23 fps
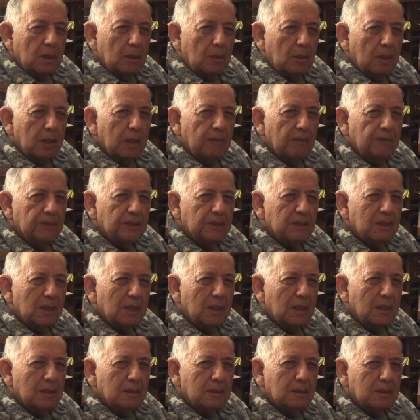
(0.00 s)
I want to
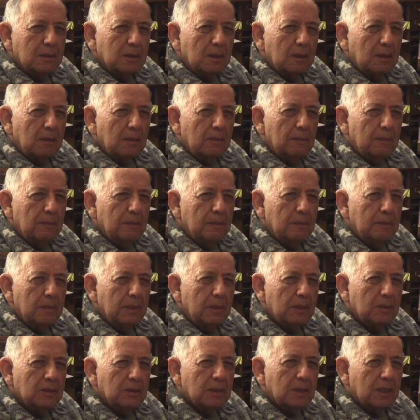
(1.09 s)
emphasize um,
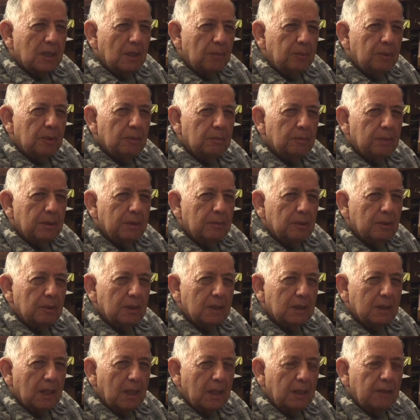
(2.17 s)
here's a couple of people
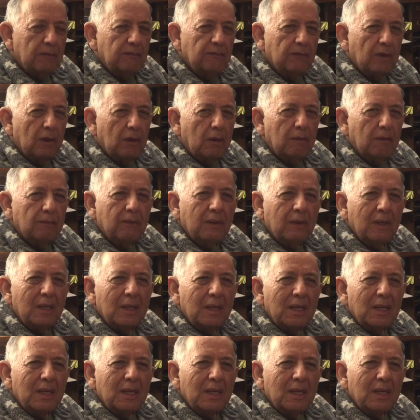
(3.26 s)
that got involved.